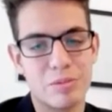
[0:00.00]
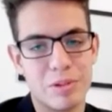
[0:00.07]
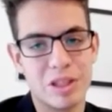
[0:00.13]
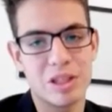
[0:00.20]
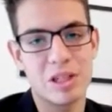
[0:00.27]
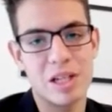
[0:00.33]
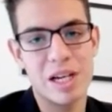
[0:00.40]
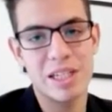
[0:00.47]

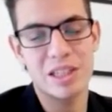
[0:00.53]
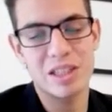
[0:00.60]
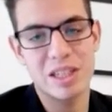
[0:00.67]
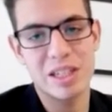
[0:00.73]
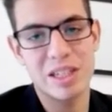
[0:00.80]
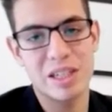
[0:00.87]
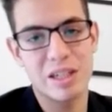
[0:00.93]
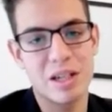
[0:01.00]

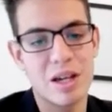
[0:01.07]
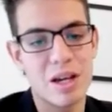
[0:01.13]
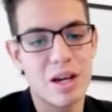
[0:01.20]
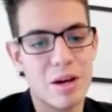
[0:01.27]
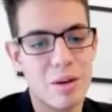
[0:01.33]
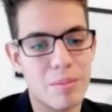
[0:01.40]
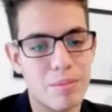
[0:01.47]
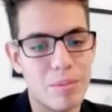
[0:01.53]
specialized in
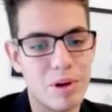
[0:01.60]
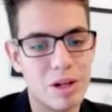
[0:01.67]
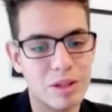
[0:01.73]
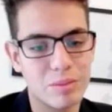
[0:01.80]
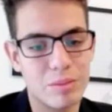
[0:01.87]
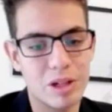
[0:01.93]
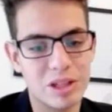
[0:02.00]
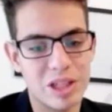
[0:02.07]

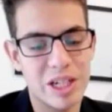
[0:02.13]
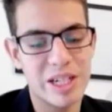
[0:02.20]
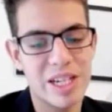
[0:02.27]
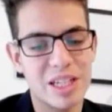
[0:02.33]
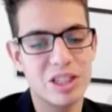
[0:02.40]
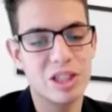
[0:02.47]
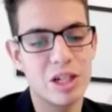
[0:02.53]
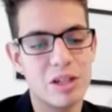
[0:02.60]

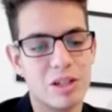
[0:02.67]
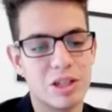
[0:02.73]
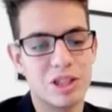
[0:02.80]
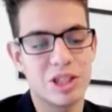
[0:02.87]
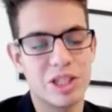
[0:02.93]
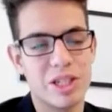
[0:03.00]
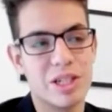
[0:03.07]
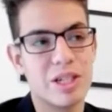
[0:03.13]
botany and
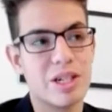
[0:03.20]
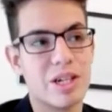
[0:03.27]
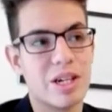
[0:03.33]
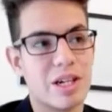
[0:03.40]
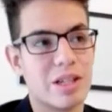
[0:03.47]
geology,